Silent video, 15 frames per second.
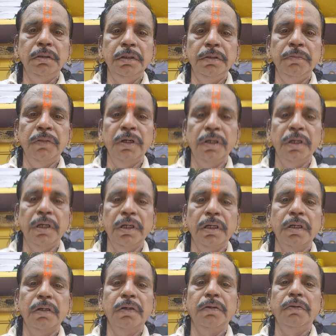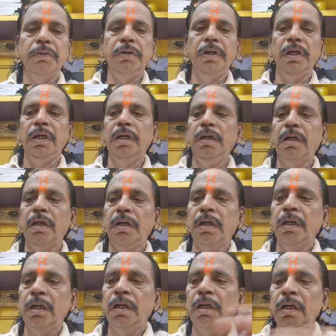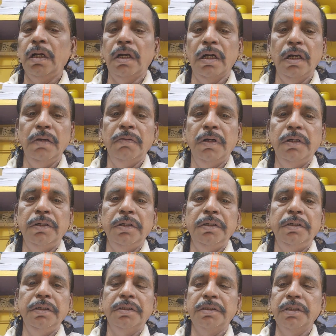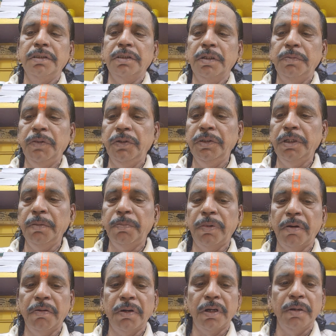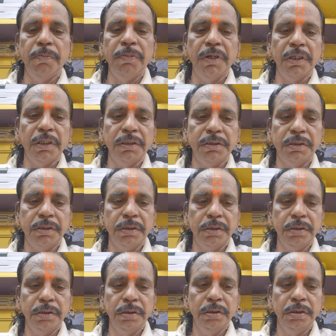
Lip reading: Good morning. Today I want to discuss about the power of arrest.